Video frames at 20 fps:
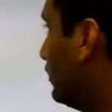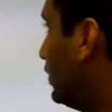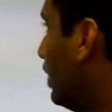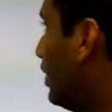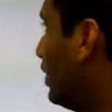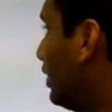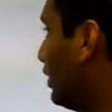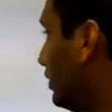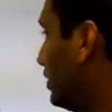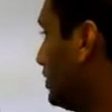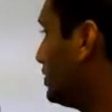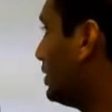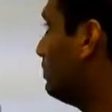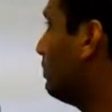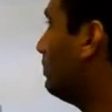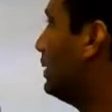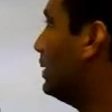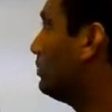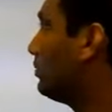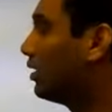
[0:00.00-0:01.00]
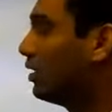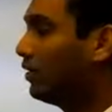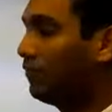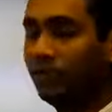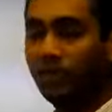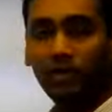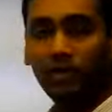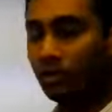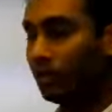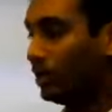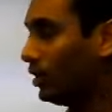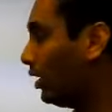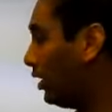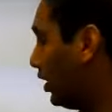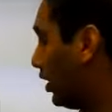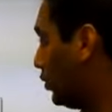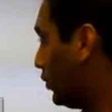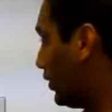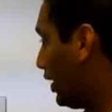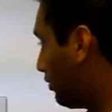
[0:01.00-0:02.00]
This is the minimum governor.
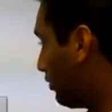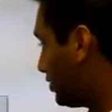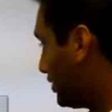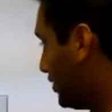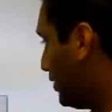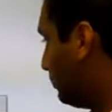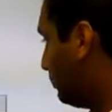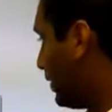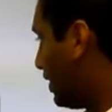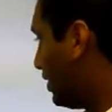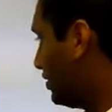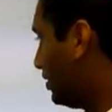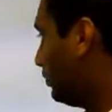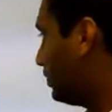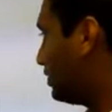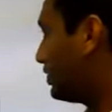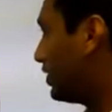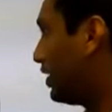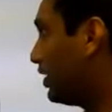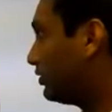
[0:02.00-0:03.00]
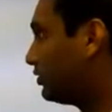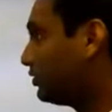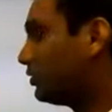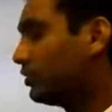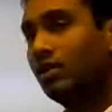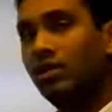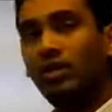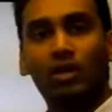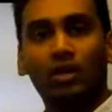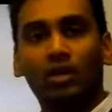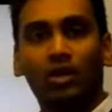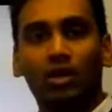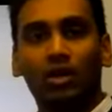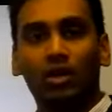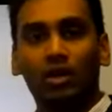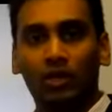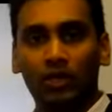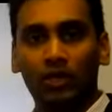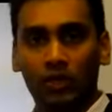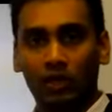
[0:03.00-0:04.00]
We have a state manager which says
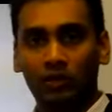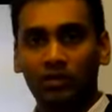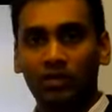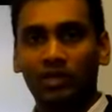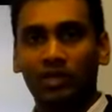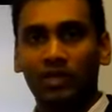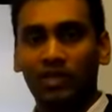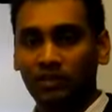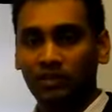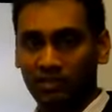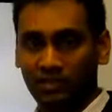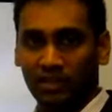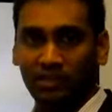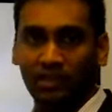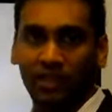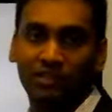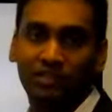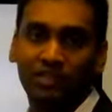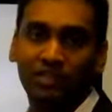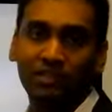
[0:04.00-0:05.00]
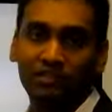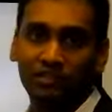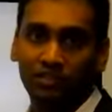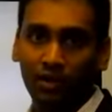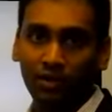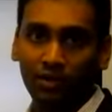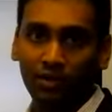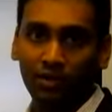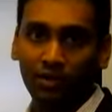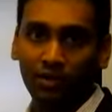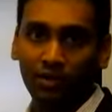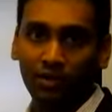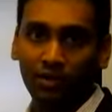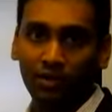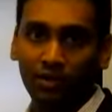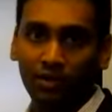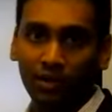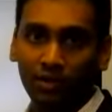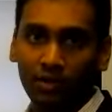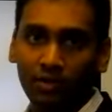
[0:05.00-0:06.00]
your engine has just
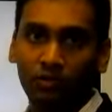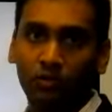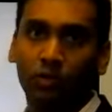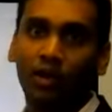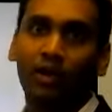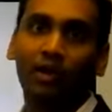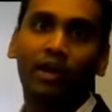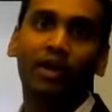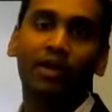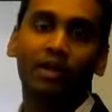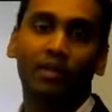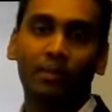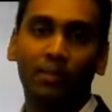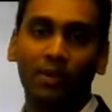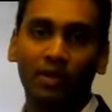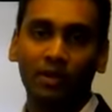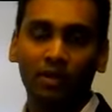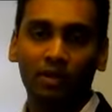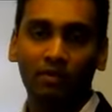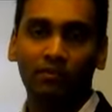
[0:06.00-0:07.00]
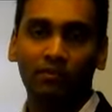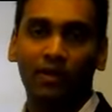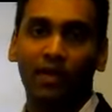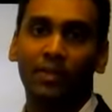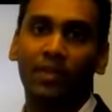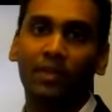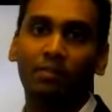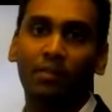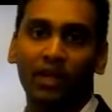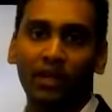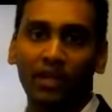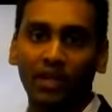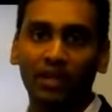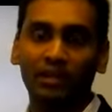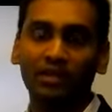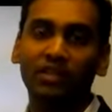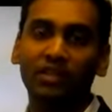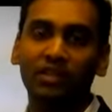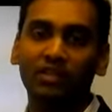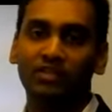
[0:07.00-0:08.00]
started, so enter min curve and then maintain
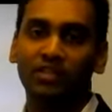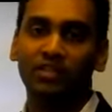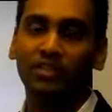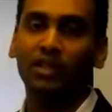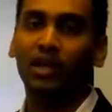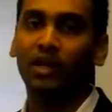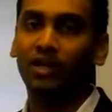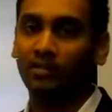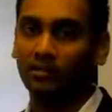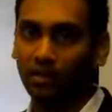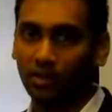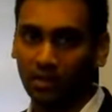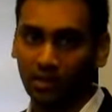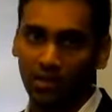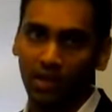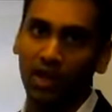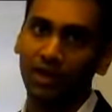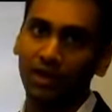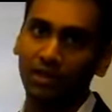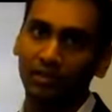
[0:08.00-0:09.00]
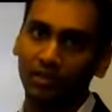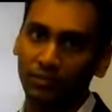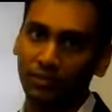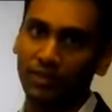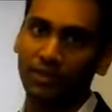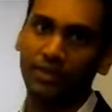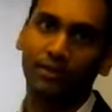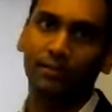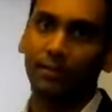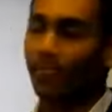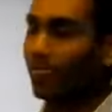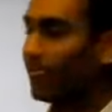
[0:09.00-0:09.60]
the engine at a certain idle speed.